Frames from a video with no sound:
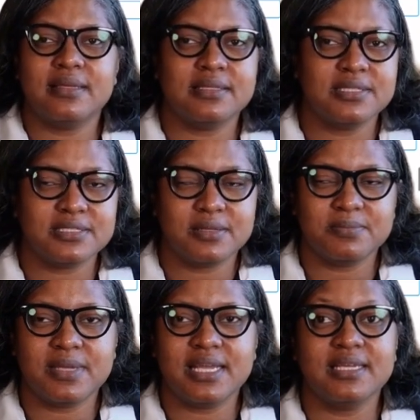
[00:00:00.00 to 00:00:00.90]
It's
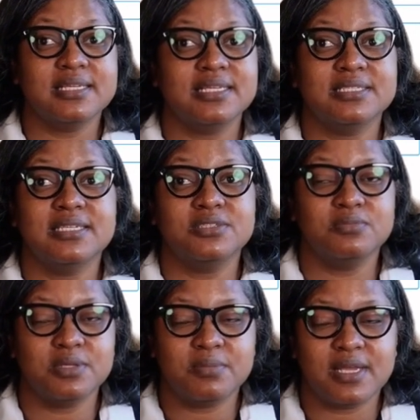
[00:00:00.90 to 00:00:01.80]
some like it says
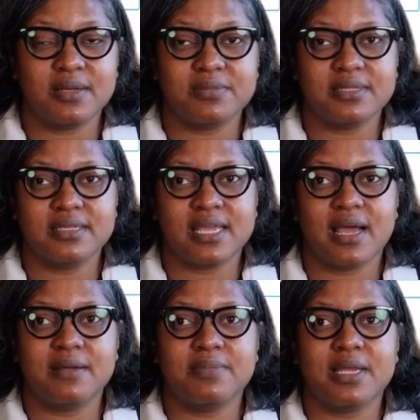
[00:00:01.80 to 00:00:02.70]
replay. I
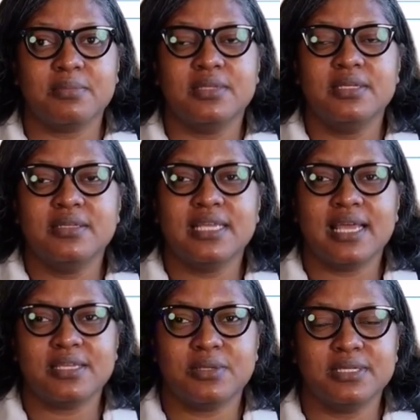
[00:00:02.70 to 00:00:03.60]
forgot what the
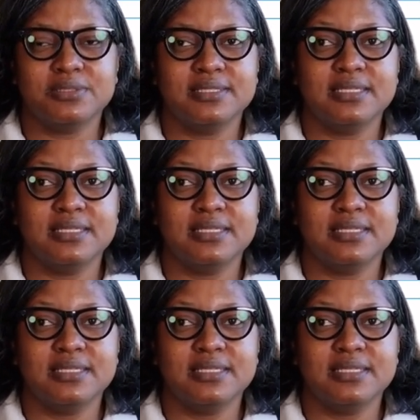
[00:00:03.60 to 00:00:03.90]
tag was.